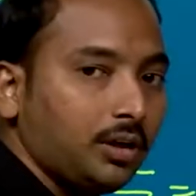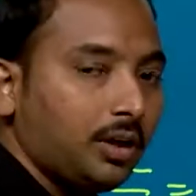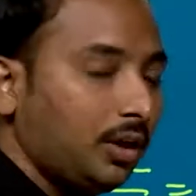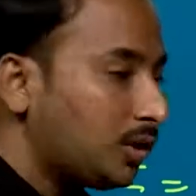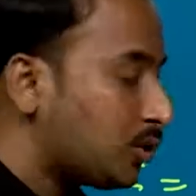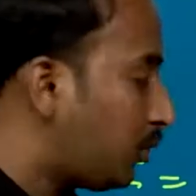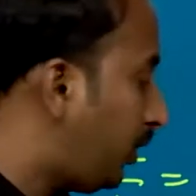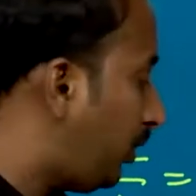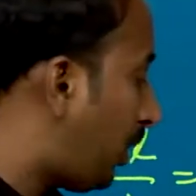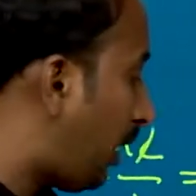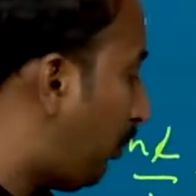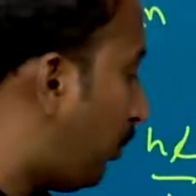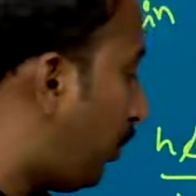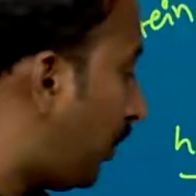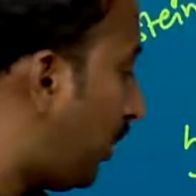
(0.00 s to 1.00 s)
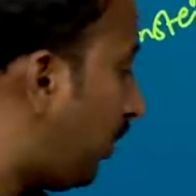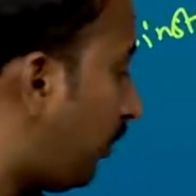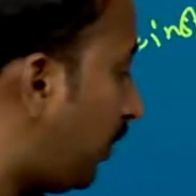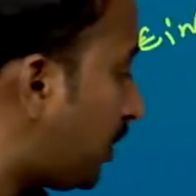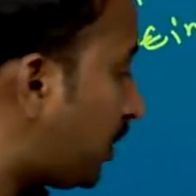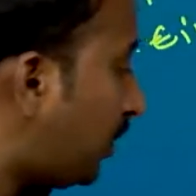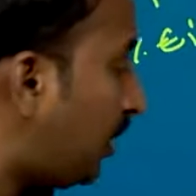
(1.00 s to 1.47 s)
So in the above
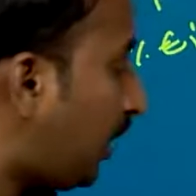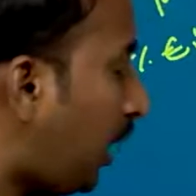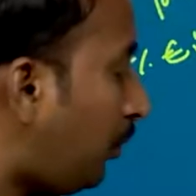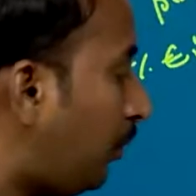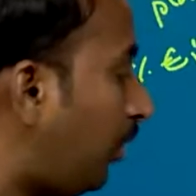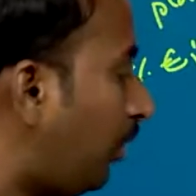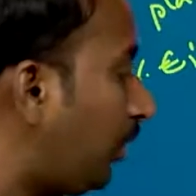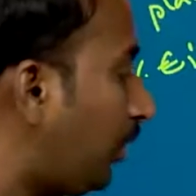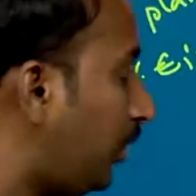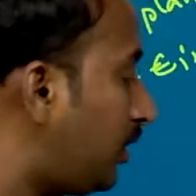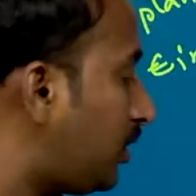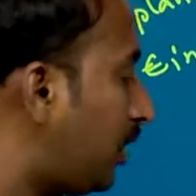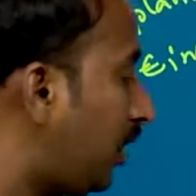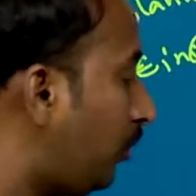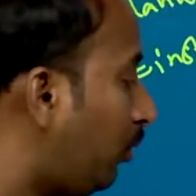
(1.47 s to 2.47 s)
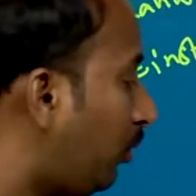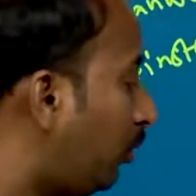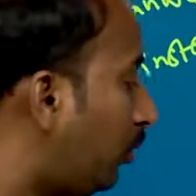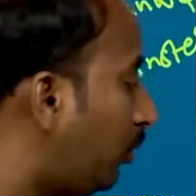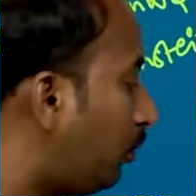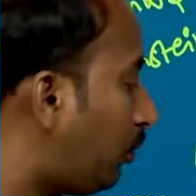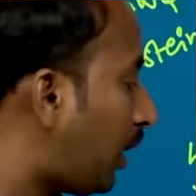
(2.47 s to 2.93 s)
equation, lambda is equal
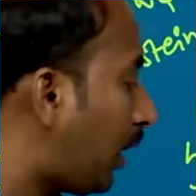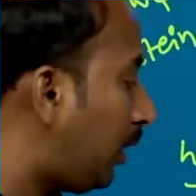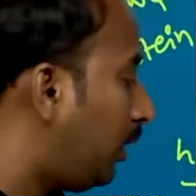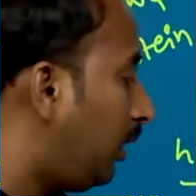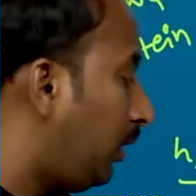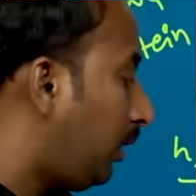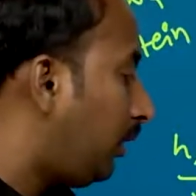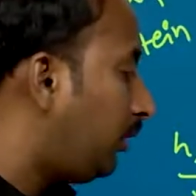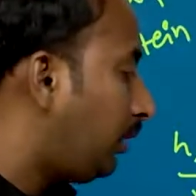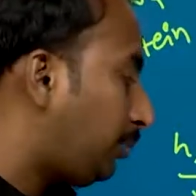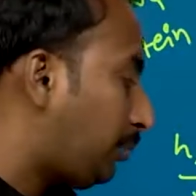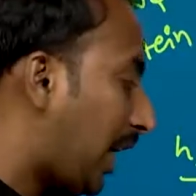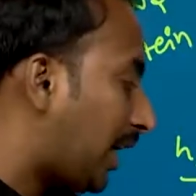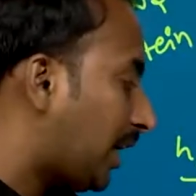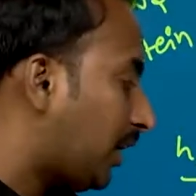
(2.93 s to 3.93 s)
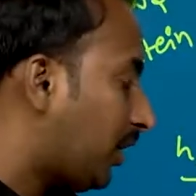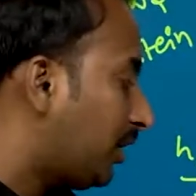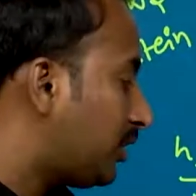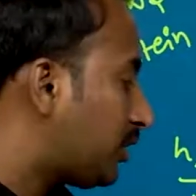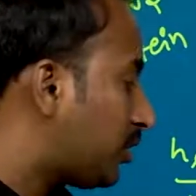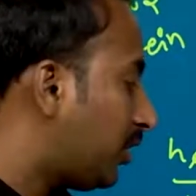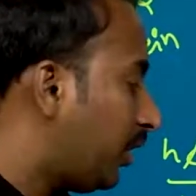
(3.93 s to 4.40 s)
to Planck
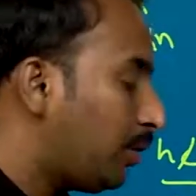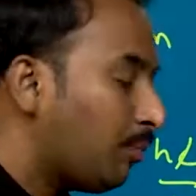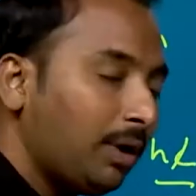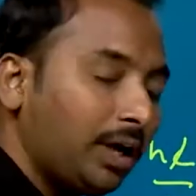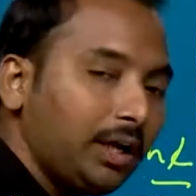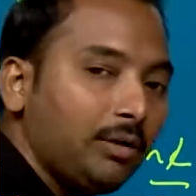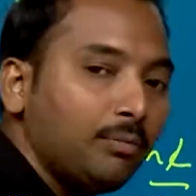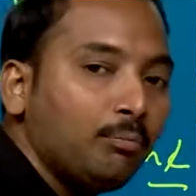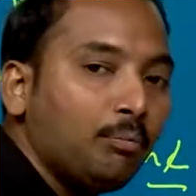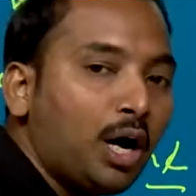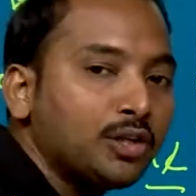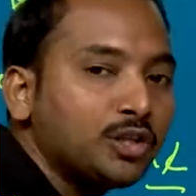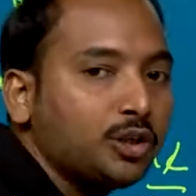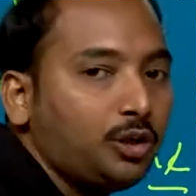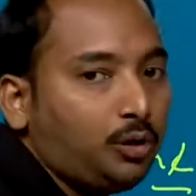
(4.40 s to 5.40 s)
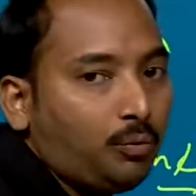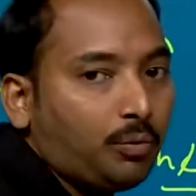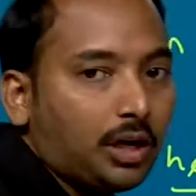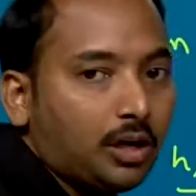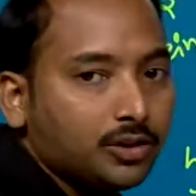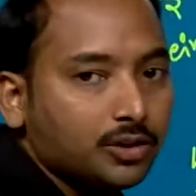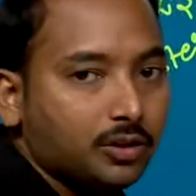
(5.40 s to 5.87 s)
constant by mass into
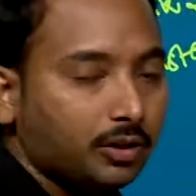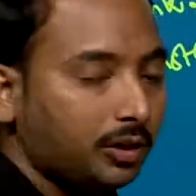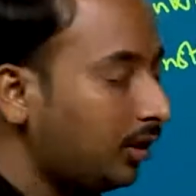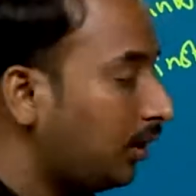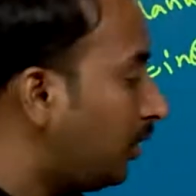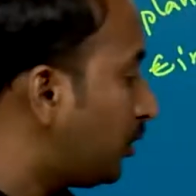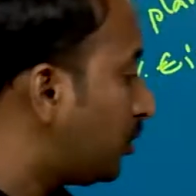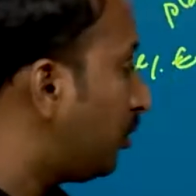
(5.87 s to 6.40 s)
velocity. So